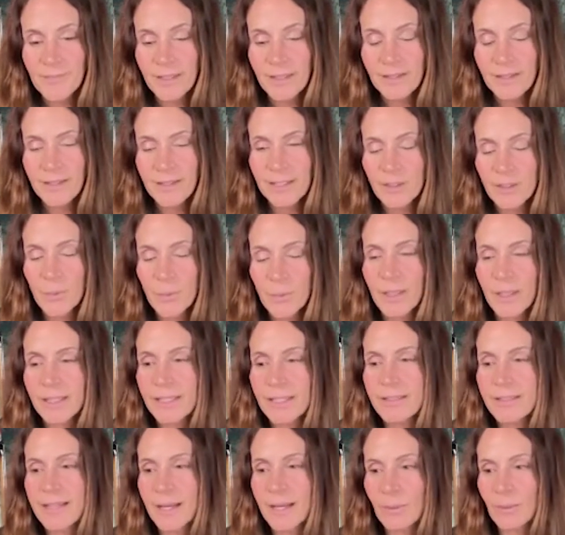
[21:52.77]
that's why
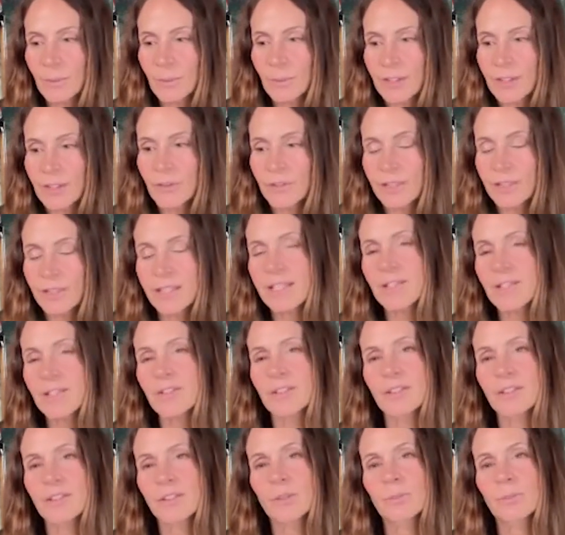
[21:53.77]
in that record it is a
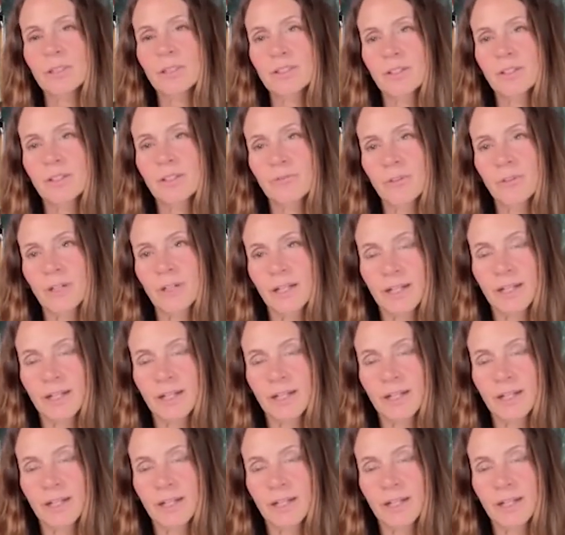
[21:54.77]
little bit different.